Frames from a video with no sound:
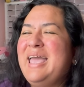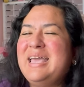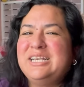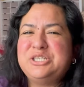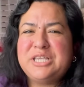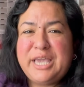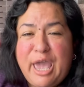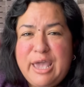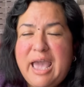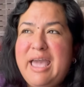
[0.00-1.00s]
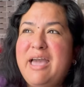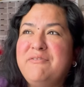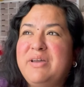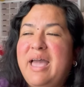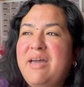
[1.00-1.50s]
She's like, hey, I have
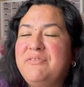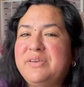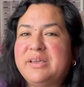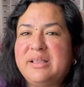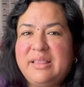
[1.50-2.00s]
an Avic.